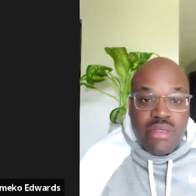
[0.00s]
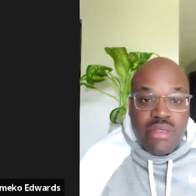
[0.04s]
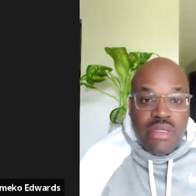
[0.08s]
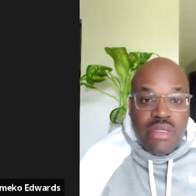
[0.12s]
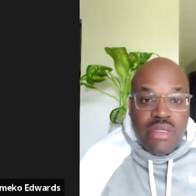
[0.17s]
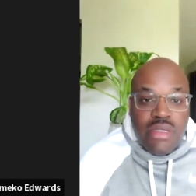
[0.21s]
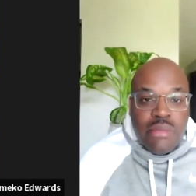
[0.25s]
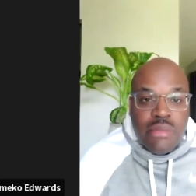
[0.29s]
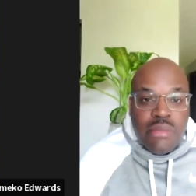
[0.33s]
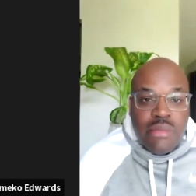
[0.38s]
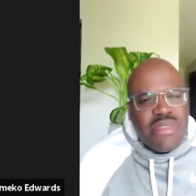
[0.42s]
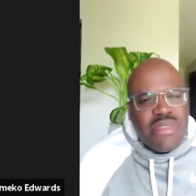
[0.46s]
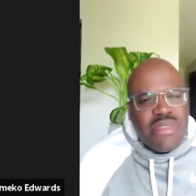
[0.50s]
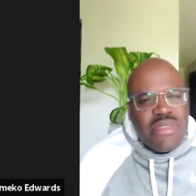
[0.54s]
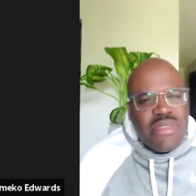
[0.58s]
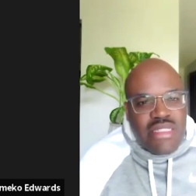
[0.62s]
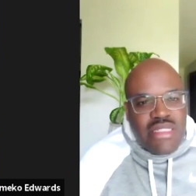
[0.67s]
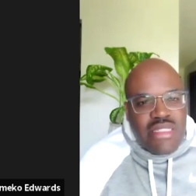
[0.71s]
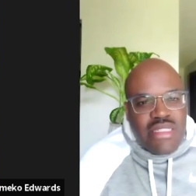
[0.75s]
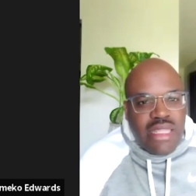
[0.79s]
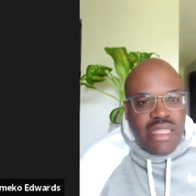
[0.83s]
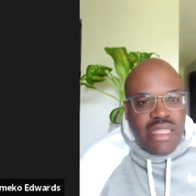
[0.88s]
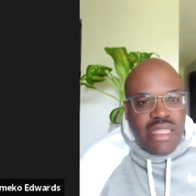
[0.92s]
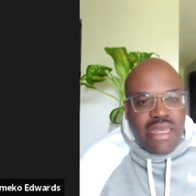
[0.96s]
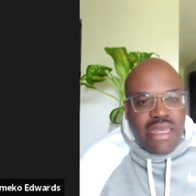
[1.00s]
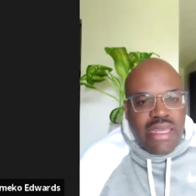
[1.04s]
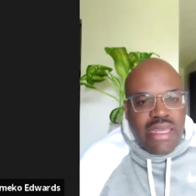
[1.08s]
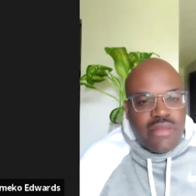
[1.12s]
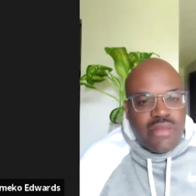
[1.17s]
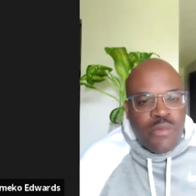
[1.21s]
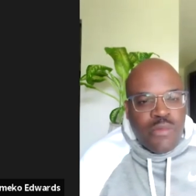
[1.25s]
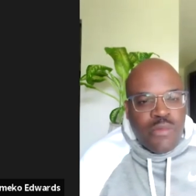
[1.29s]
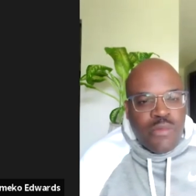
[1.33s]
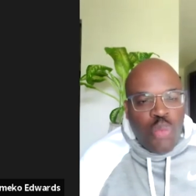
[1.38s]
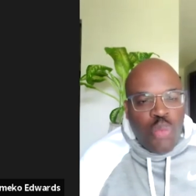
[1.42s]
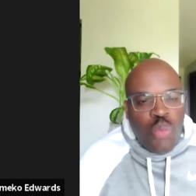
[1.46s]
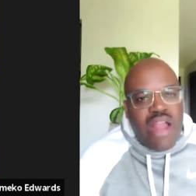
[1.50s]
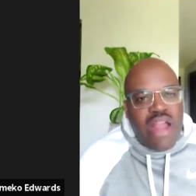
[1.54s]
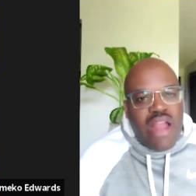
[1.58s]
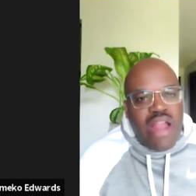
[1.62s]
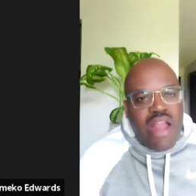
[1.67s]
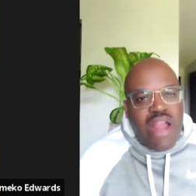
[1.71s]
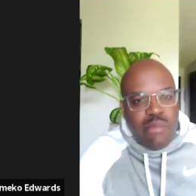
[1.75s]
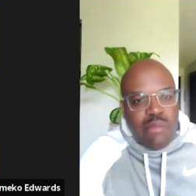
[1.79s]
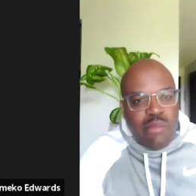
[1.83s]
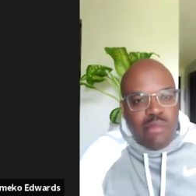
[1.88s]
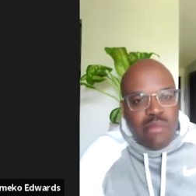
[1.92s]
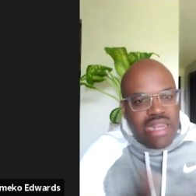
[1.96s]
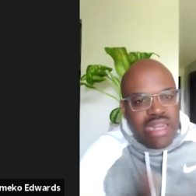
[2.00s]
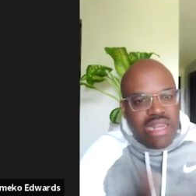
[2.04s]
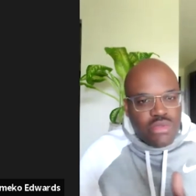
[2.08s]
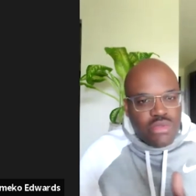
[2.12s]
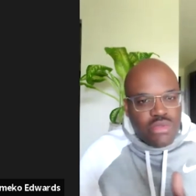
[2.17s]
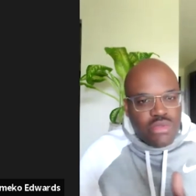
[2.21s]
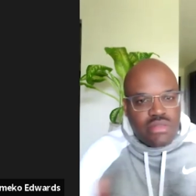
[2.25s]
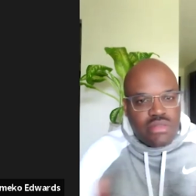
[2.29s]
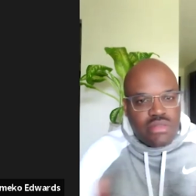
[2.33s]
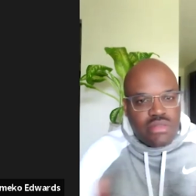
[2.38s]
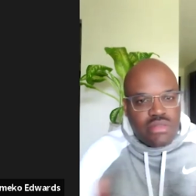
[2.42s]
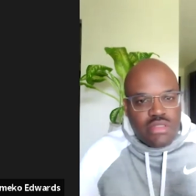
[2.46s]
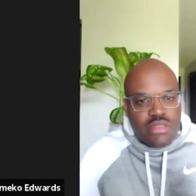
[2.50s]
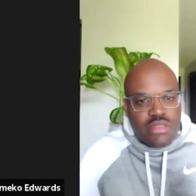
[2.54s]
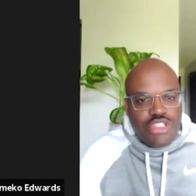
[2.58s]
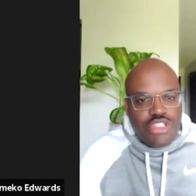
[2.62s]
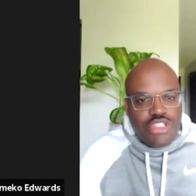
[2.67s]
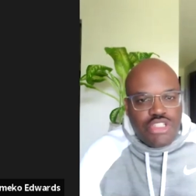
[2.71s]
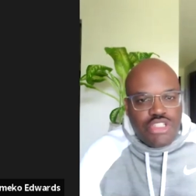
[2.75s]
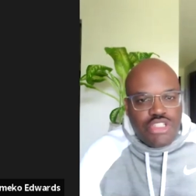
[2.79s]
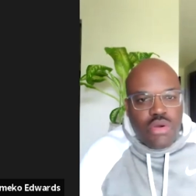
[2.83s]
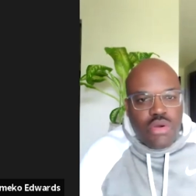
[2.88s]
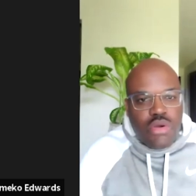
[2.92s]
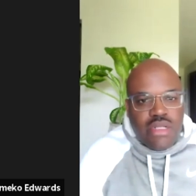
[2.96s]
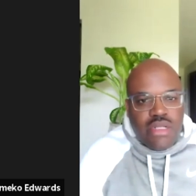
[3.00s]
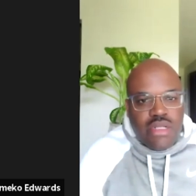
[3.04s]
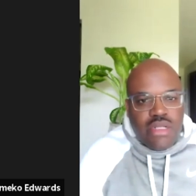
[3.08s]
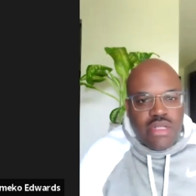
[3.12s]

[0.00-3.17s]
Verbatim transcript: I'm just saying like why everybody was sulking.